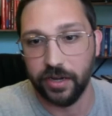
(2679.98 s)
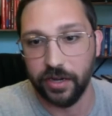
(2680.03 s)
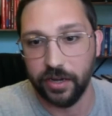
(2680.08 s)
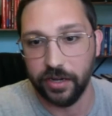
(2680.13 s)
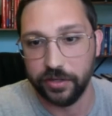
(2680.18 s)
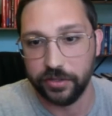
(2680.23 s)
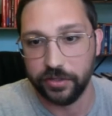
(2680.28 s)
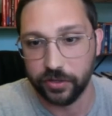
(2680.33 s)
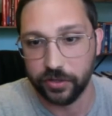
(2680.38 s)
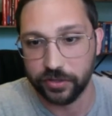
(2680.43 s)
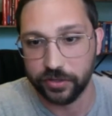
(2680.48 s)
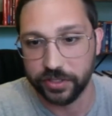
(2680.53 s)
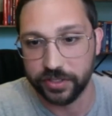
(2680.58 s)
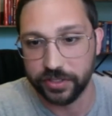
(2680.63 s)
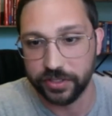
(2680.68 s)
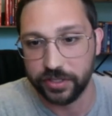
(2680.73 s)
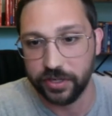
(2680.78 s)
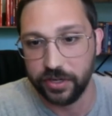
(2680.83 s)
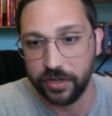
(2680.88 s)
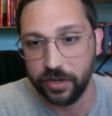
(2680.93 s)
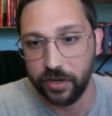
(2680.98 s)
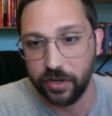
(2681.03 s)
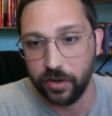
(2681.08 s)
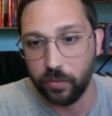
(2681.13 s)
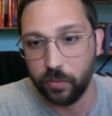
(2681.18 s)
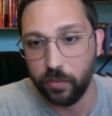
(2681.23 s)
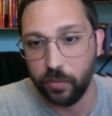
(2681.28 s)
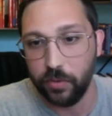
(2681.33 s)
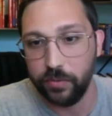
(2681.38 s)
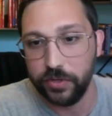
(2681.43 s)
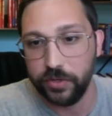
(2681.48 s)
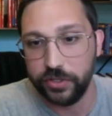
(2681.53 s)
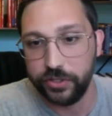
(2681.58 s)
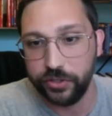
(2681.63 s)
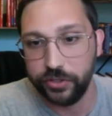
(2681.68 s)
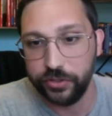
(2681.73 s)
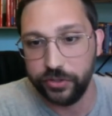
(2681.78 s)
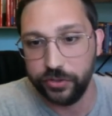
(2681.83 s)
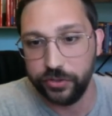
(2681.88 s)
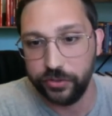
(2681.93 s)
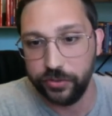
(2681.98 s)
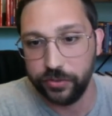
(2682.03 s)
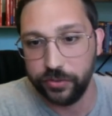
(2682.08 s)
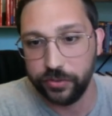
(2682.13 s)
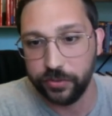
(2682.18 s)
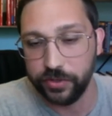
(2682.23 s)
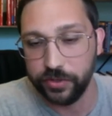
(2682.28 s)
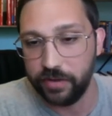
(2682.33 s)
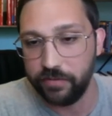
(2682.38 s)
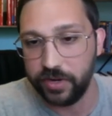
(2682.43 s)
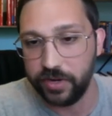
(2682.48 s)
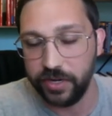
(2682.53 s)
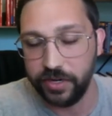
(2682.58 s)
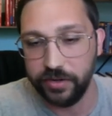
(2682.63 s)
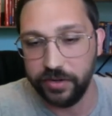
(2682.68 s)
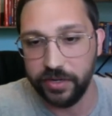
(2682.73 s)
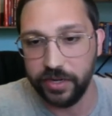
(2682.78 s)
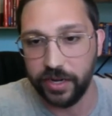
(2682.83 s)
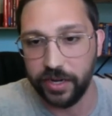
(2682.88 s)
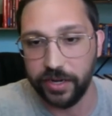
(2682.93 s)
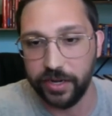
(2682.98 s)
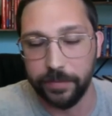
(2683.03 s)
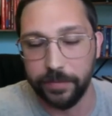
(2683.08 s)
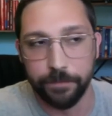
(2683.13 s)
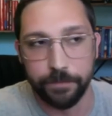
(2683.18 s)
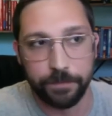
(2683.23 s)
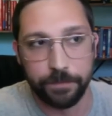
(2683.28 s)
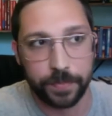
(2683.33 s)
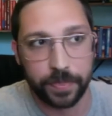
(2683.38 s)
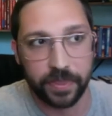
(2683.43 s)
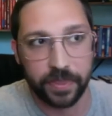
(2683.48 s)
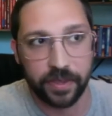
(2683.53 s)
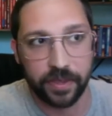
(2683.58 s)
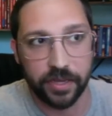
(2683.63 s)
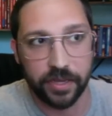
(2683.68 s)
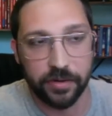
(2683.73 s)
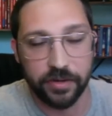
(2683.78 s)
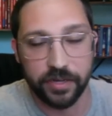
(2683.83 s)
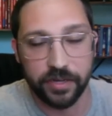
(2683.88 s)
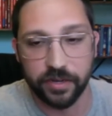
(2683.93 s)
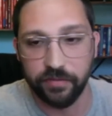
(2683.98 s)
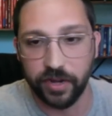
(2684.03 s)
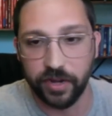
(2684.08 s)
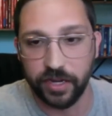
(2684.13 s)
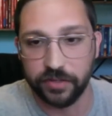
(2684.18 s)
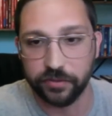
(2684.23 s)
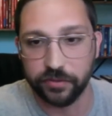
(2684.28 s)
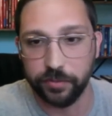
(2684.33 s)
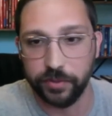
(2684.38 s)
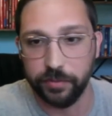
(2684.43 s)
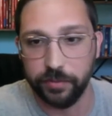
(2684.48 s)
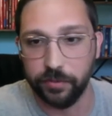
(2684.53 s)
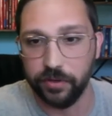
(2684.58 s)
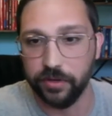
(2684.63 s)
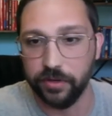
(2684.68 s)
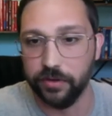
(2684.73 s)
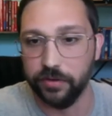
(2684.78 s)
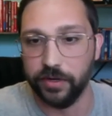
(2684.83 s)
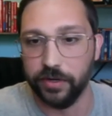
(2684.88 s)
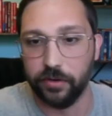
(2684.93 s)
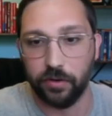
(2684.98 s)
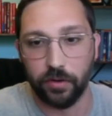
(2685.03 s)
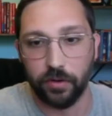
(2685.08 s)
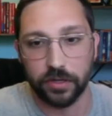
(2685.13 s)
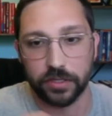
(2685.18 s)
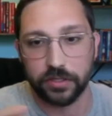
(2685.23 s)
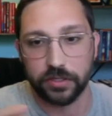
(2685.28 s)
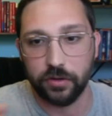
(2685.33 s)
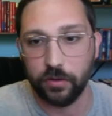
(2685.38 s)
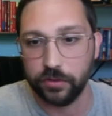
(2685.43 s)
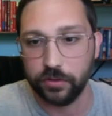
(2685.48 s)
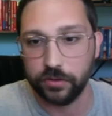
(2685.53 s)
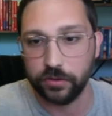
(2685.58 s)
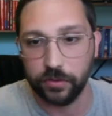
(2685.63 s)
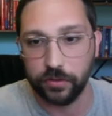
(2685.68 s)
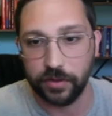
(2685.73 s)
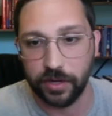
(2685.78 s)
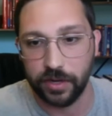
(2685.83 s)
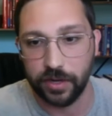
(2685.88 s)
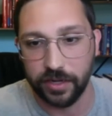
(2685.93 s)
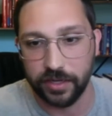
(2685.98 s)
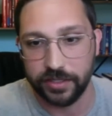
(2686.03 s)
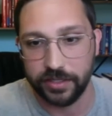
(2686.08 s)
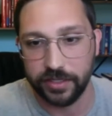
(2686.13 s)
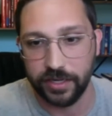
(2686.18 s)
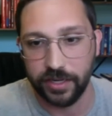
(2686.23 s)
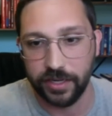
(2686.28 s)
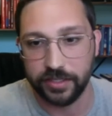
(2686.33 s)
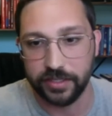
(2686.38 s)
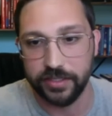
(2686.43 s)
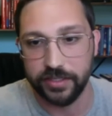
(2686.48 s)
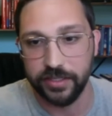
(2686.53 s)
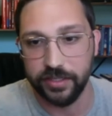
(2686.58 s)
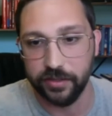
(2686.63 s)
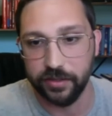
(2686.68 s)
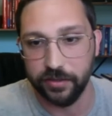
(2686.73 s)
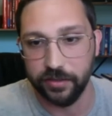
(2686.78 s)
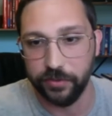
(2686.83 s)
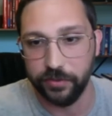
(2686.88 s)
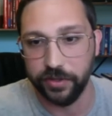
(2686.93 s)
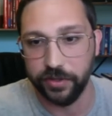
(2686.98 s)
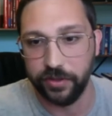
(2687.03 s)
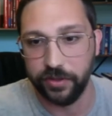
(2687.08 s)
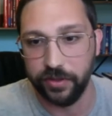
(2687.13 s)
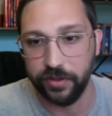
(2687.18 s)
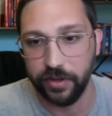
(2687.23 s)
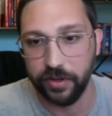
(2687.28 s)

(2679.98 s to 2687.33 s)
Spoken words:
churches, do you have any advice for people that are in cross-cultural contexts, dealing with